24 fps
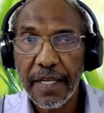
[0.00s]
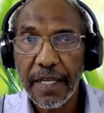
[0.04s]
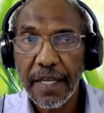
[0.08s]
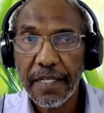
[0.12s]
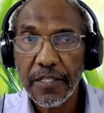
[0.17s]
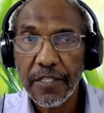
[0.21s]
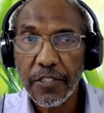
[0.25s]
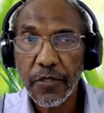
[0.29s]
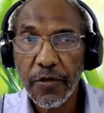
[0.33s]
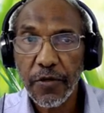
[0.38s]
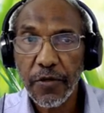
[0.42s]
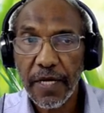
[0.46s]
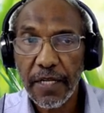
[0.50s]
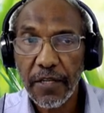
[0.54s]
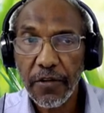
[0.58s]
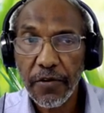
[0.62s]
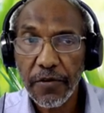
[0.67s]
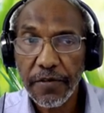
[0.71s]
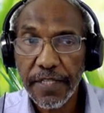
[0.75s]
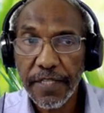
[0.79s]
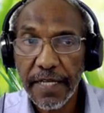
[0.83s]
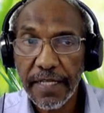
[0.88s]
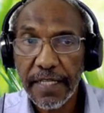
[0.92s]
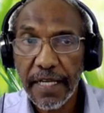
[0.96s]
And so
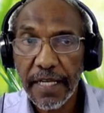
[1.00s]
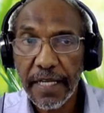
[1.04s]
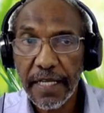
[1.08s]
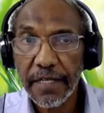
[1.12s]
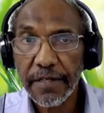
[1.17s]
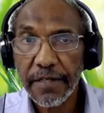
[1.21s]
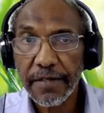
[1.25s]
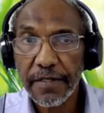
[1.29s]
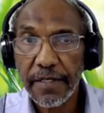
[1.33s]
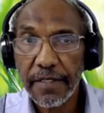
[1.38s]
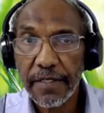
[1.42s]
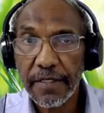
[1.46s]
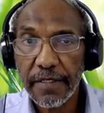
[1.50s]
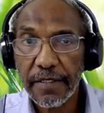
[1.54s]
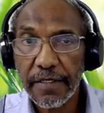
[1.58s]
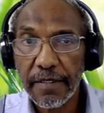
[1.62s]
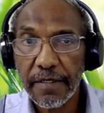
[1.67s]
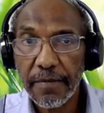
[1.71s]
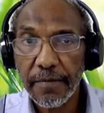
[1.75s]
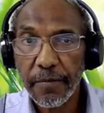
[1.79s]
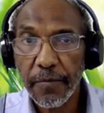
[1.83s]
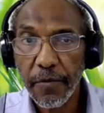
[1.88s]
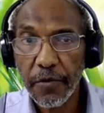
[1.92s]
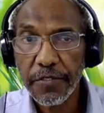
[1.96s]
along that diagonal,
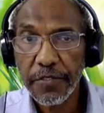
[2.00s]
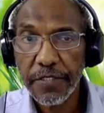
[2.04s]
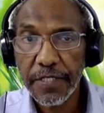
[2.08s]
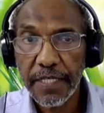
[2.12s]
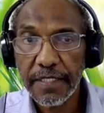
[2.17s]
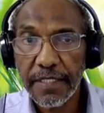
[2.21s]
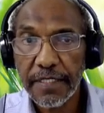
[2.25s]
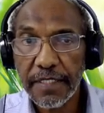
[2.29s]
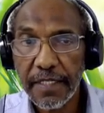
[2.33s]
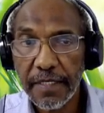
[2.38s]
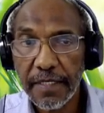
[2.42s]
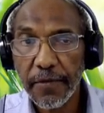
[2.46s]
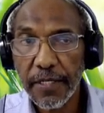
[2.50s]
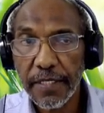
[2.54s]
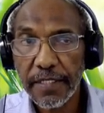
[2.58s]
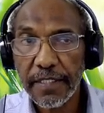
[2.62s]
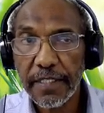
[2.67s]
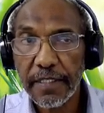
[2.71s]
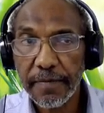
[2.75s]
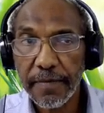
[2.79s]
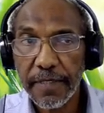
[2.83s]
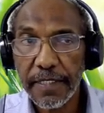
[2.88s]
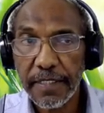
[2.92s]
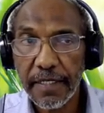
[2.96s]
both the
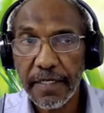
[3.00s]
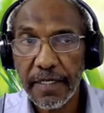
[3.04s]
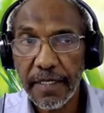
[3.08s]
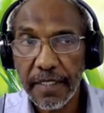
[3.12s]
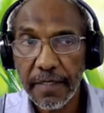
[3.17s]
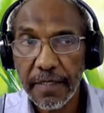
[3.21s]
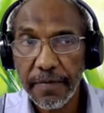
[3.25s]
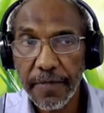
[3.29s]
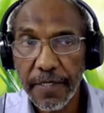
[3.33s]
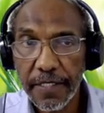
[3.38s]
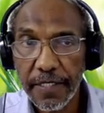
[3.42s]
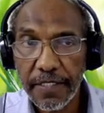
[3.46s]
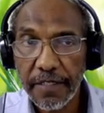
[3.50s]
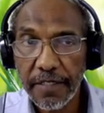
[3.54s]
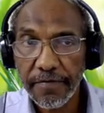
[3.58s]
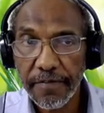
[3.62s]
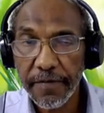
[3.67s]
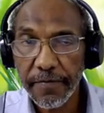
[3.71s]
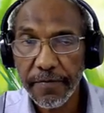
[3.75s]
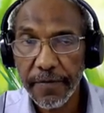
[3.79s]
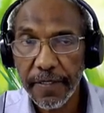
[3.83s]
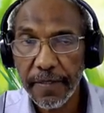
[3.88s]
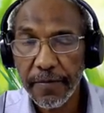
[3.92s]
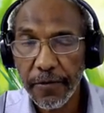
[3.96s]
interpolated median and the percent
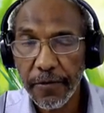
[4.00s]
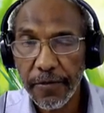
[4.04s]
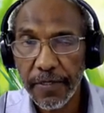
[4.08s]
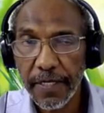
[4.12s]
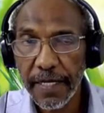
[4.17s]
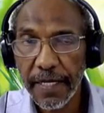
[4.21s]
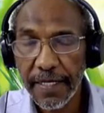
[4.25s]
favorable